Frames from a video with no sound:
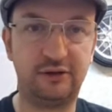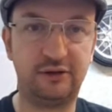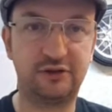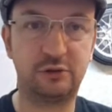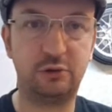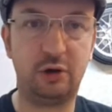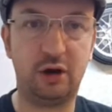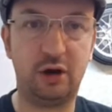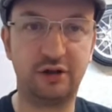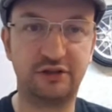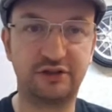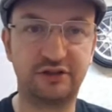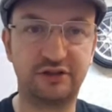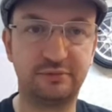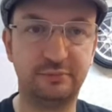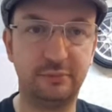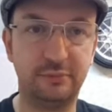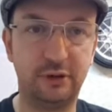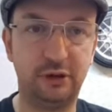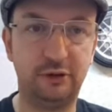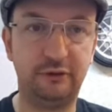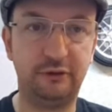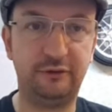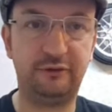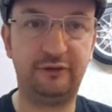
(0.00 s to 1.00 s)
quite
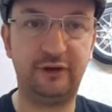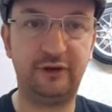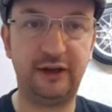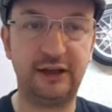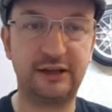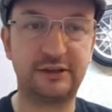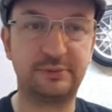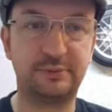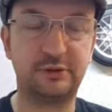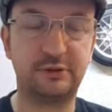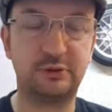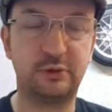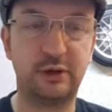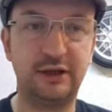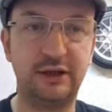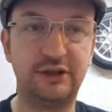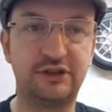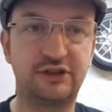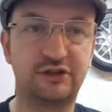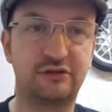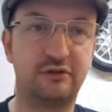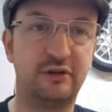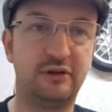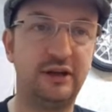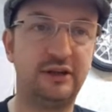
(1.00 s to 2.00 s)
smooth, flicks between
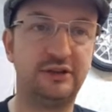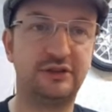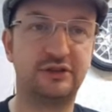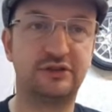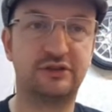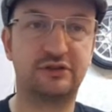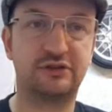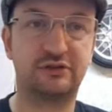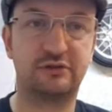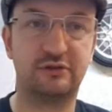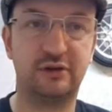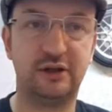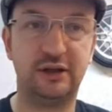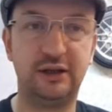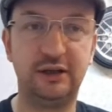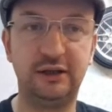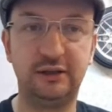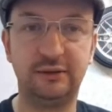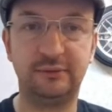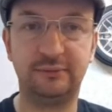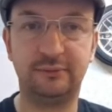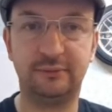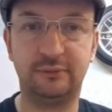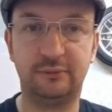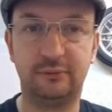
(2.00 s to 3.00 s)
screen to screen,